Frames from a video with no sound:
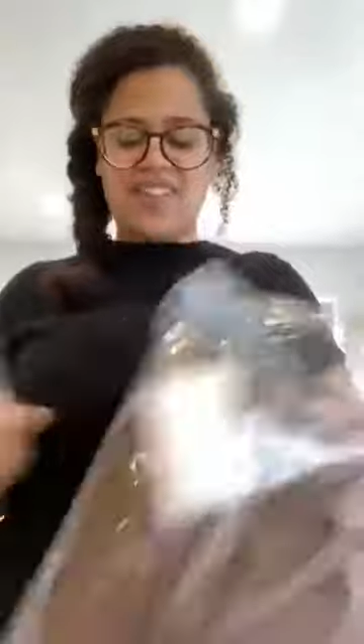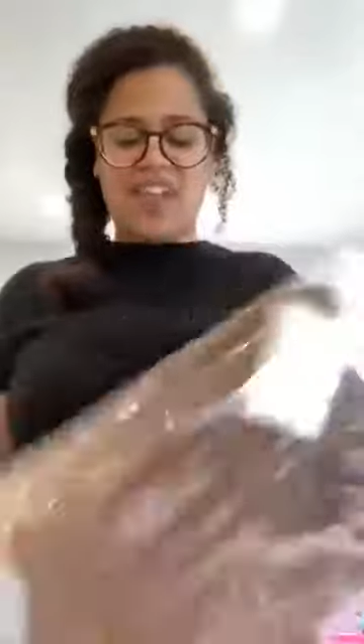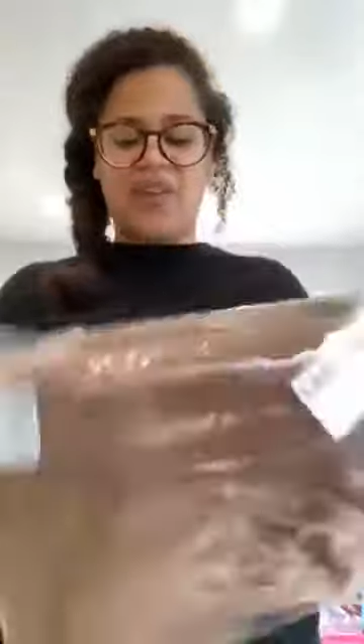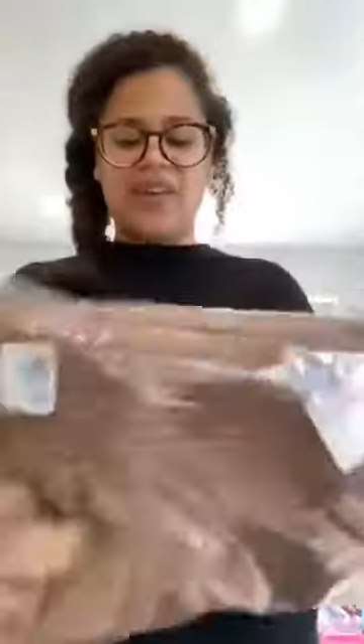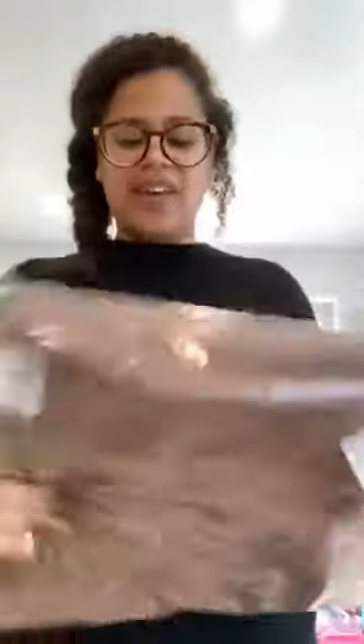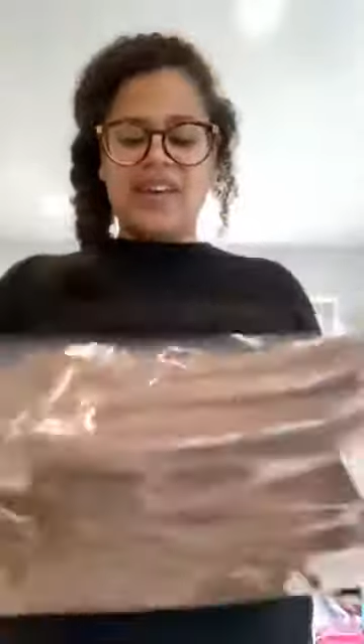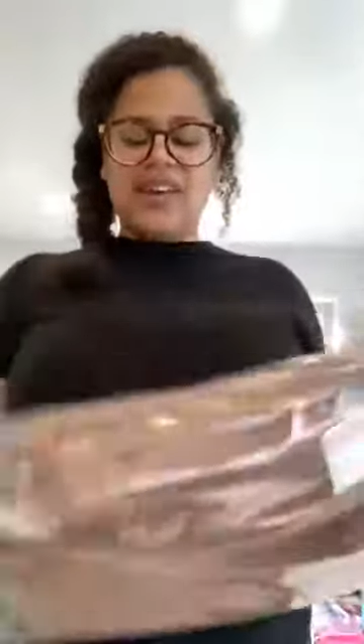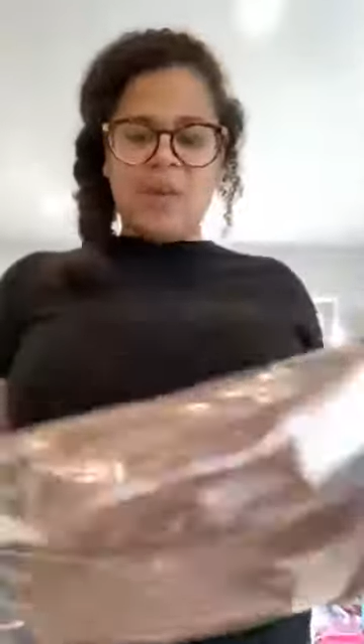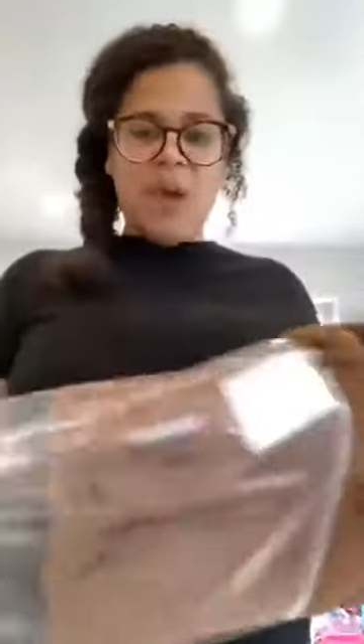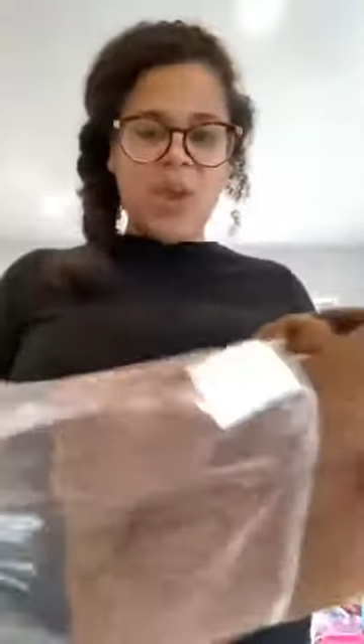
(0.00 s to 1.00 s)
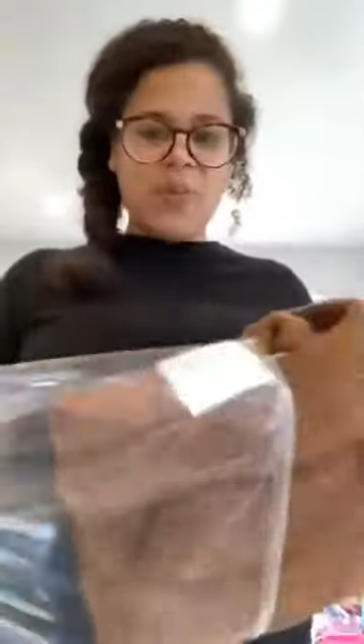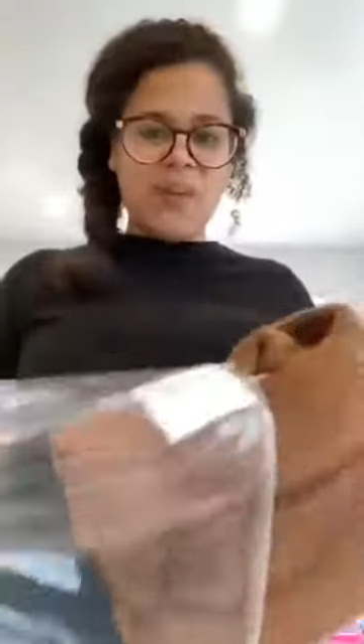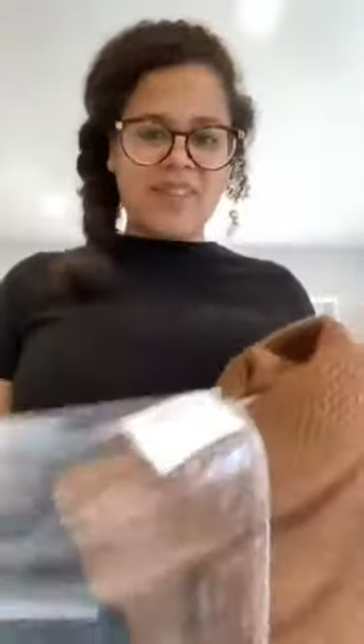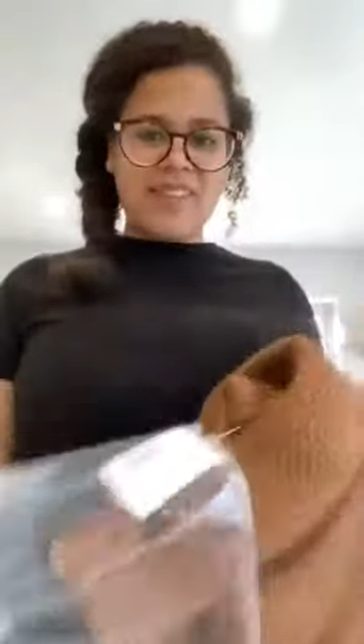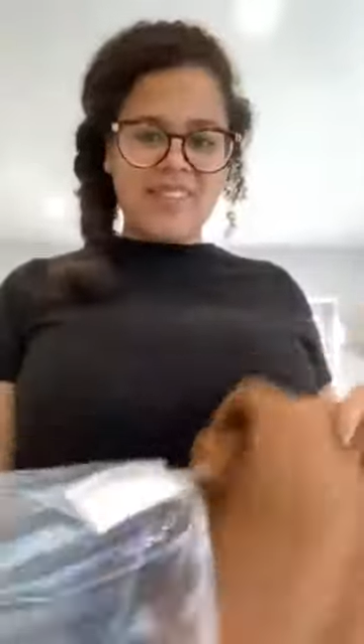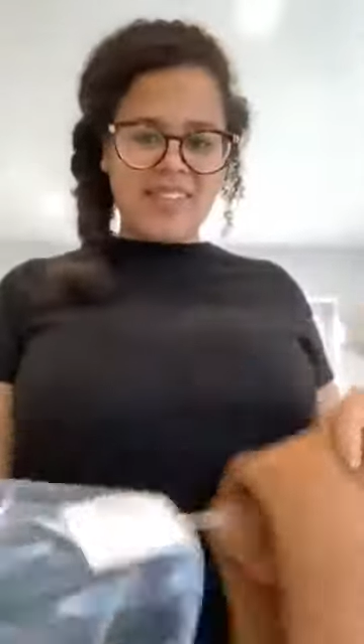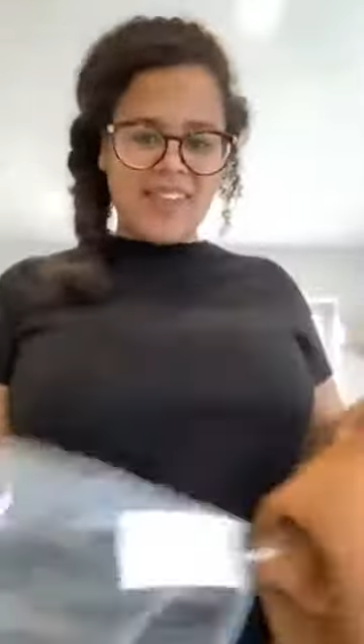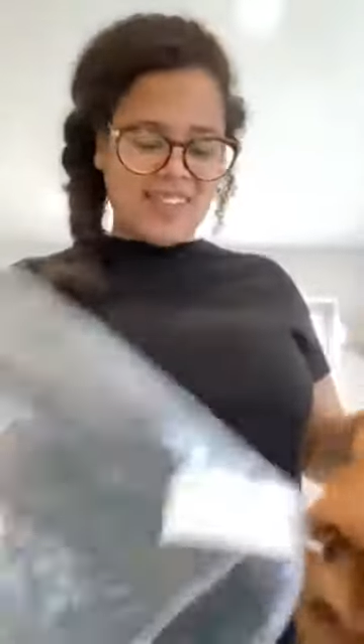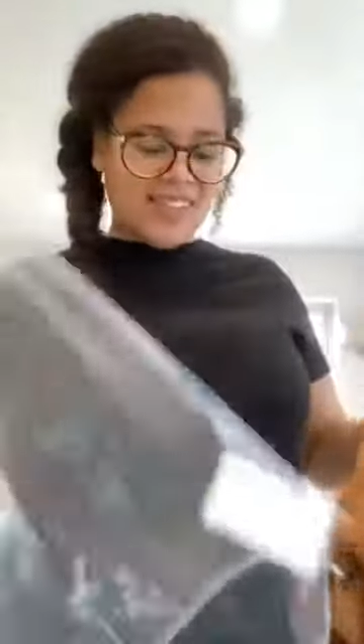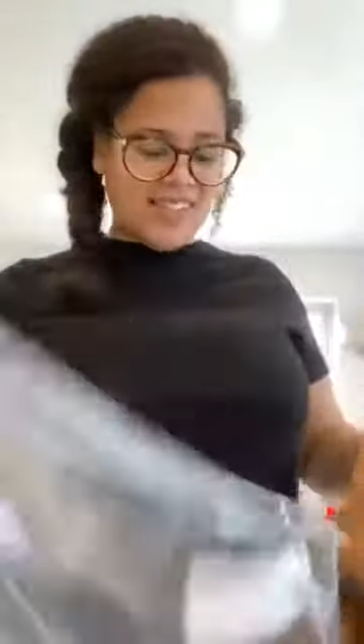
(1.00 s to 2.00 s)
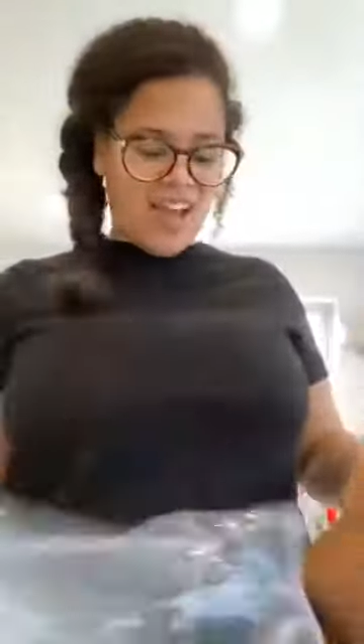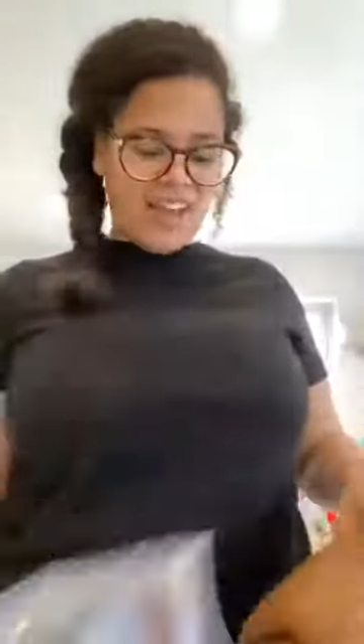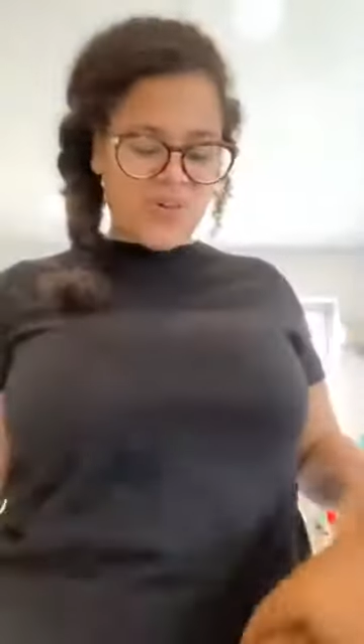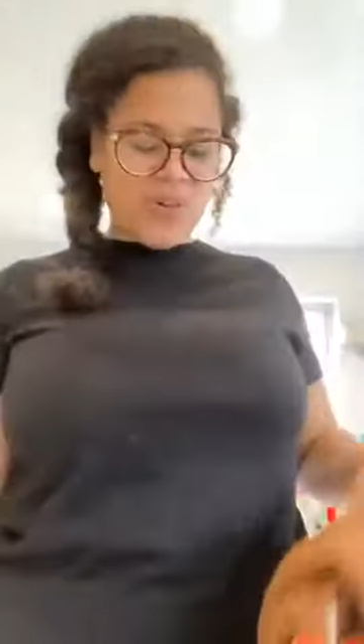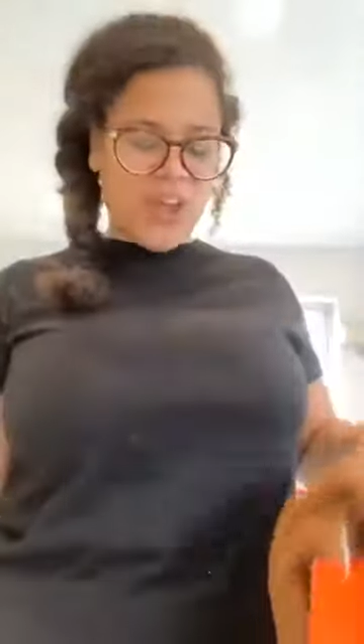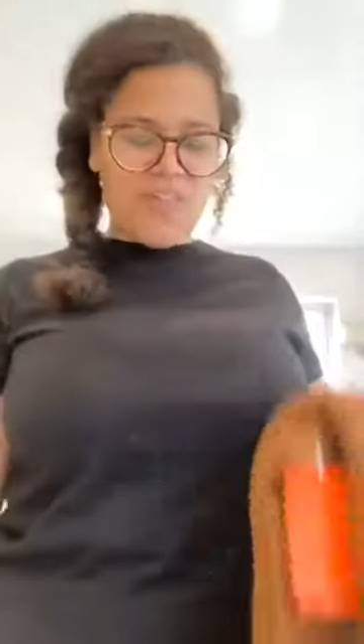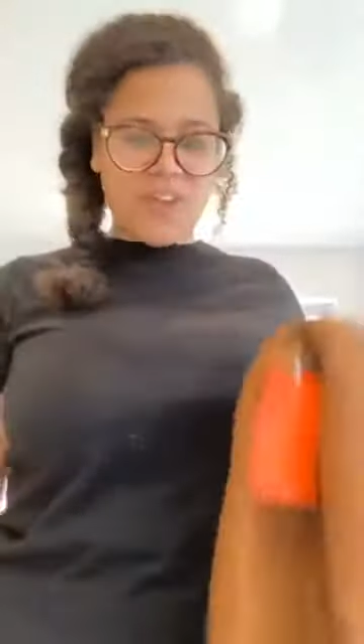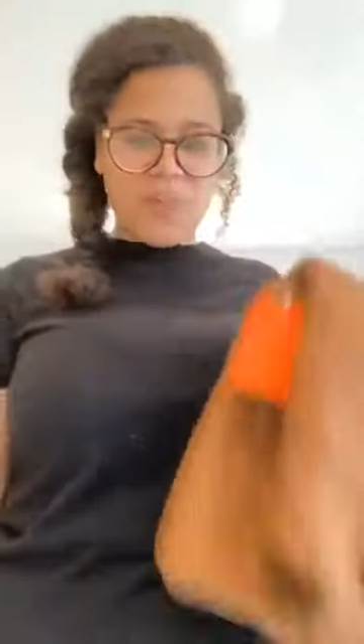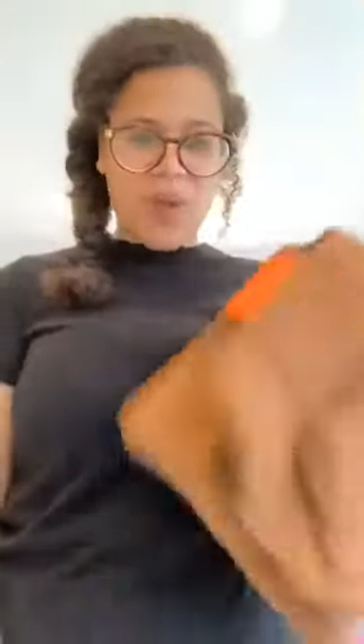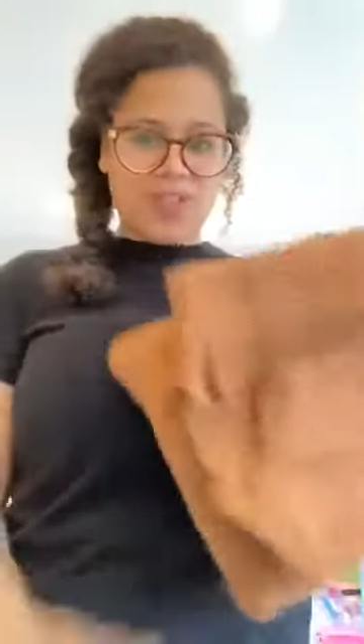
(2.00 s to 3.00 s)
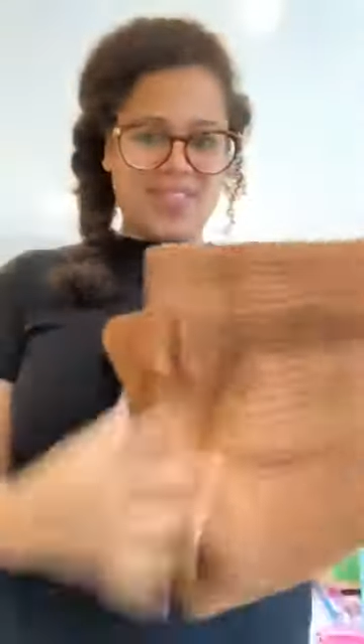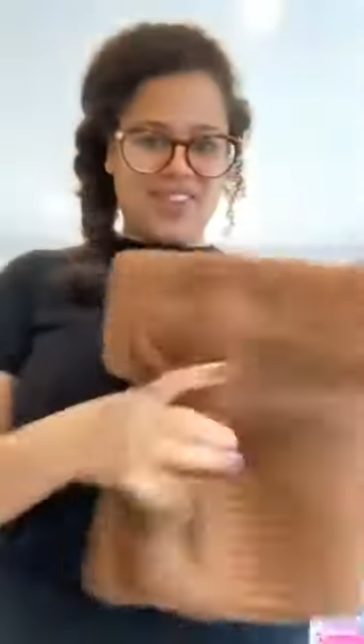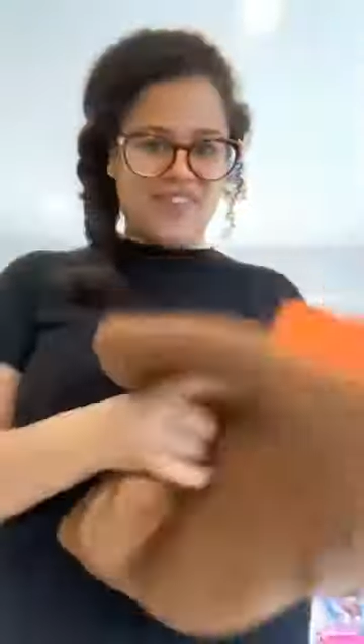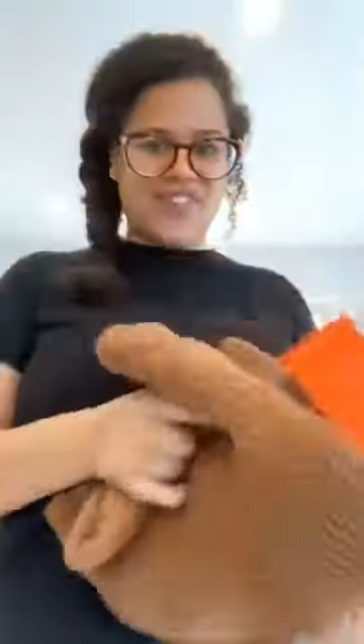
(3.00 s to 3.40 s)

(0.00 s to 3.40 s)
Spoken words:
So I'm hoping this is going to start it all off on a positive,